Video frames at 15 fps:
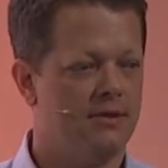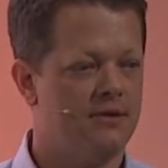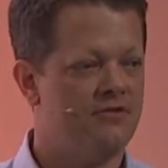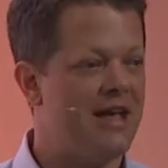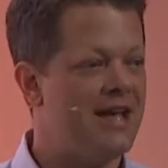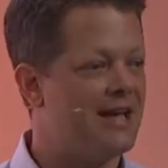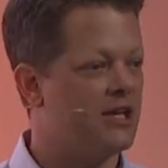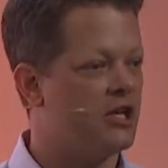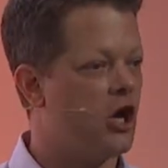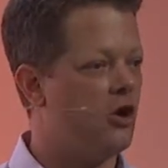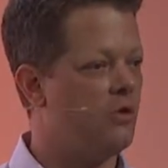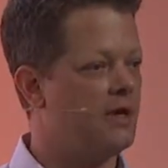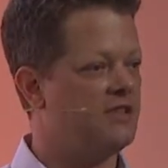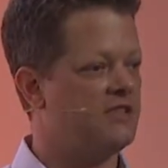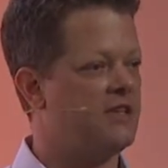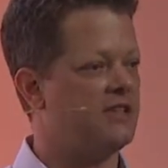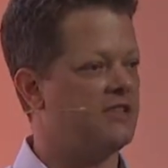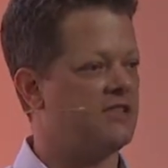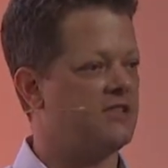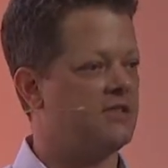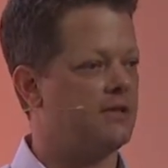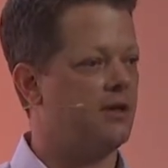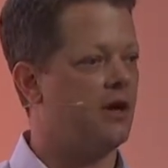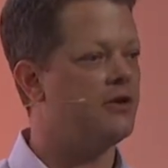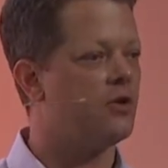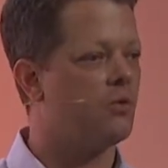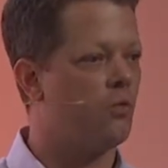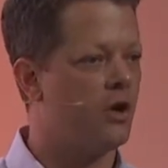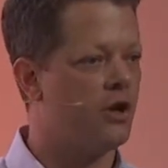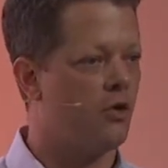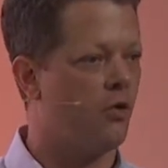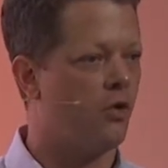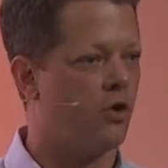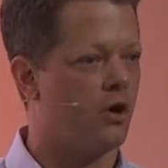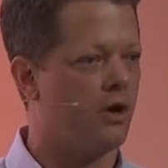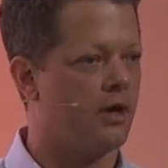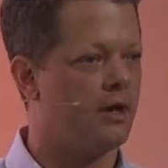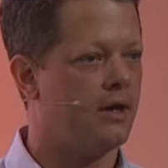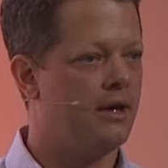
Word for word: They can coexist under one org